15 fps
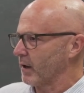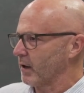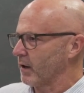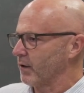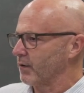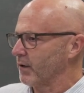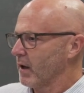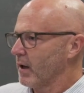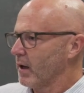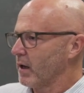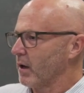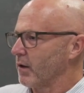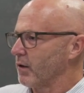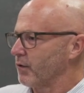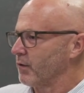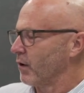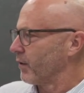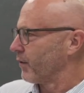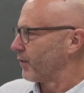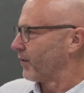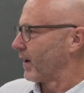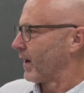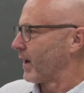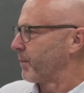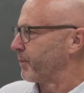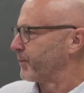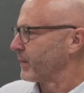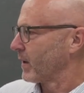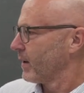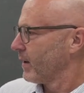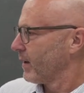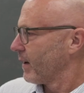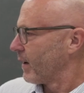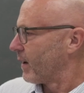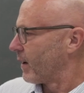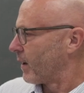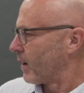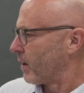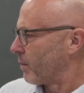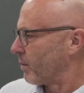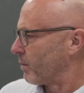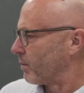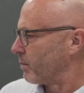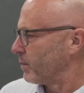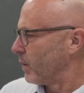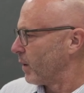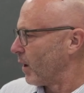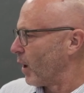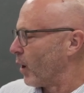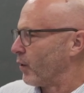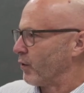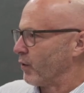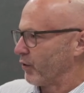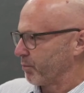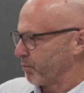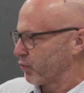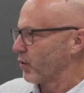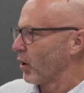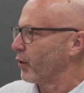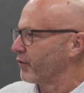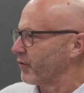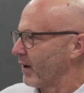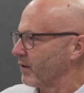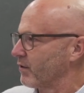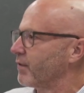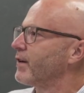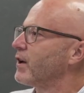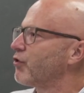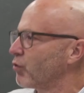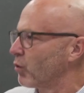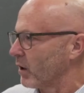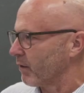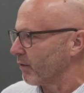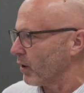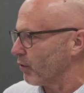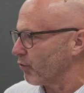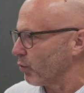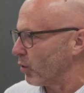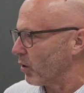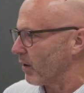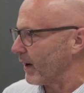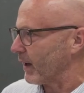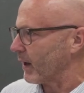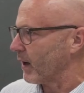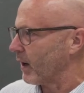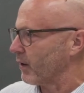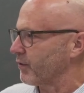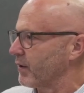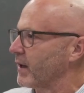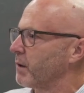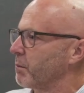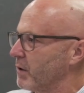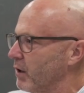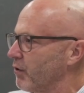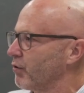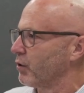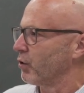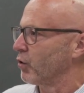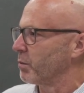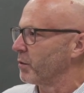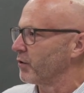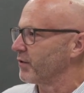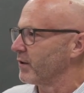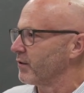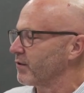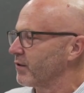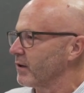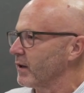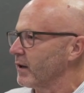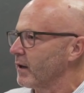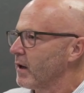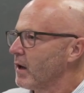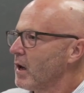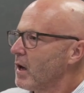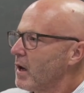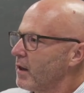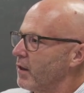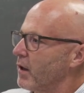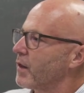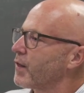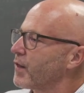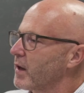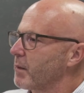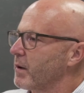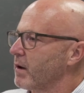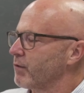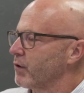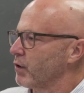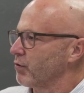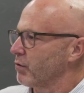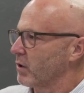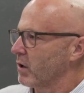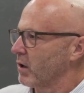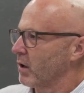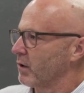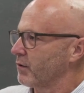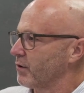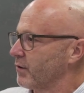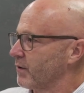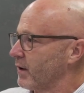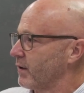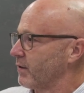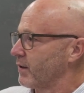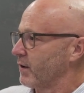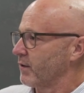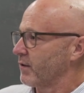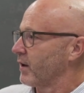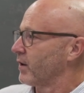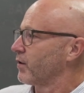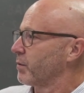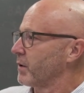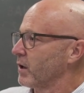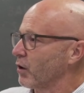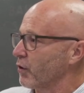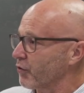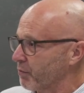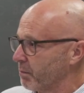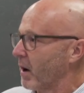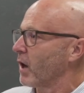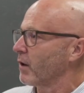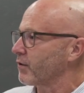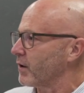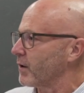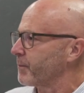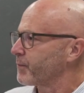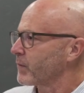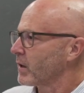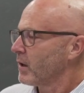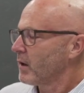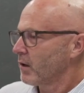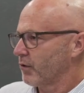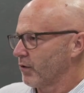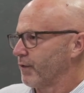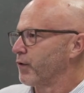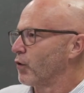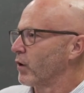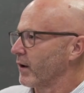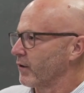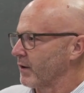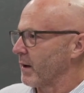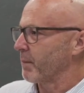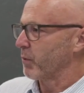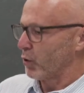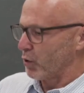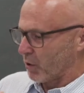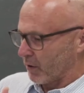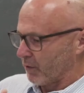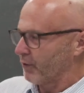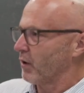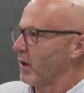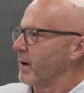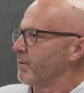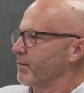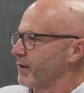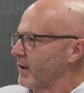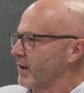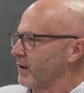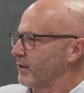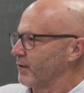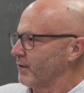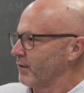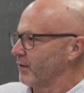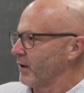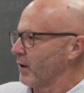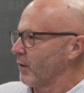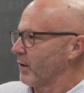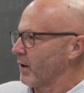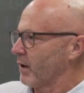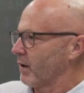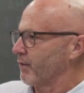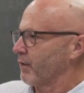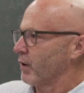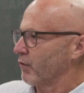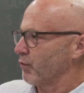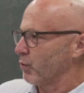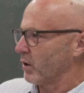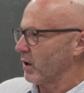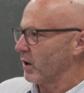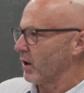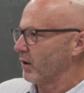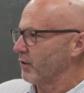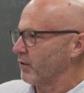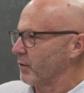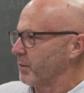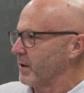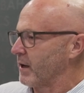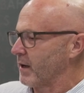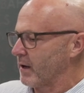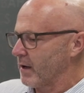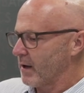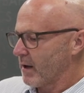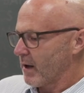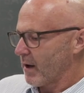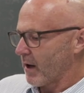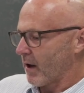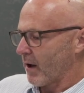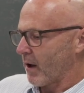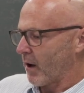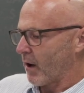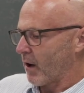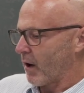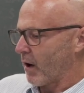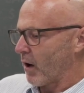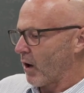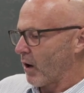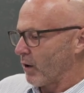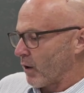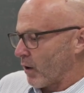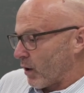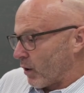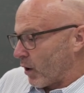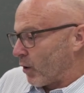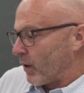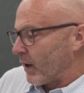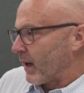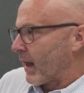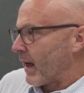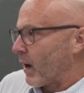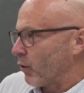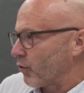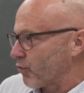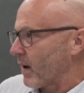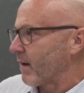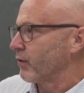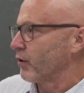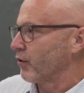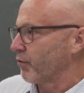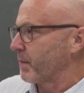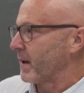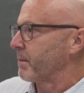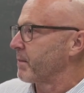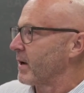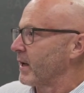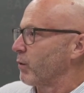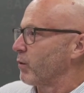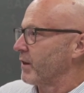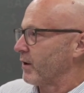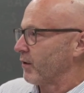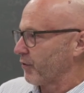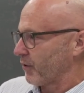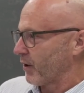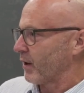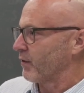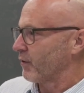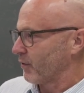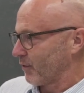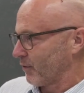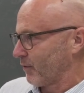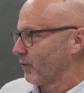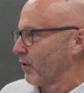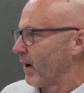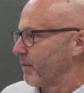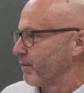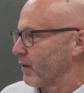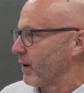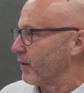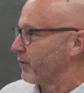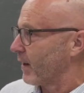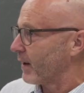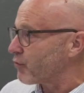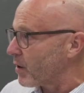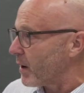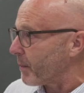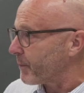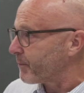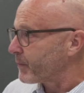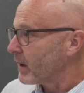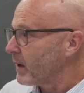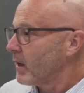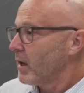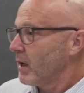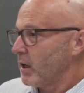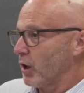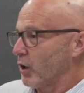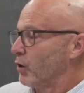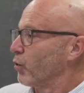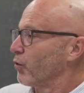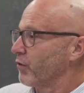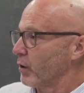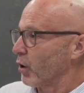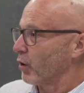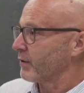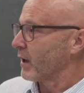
is, there's not the same onerous process of issuing virtual credit cards. They can be issued almost instantly. The other thing about virtual cards is they tend to be a lot smarter. So, for example, you can time phase a virtual card to be only allow travelers spend money within a certain time phrase, their trip. You can also lock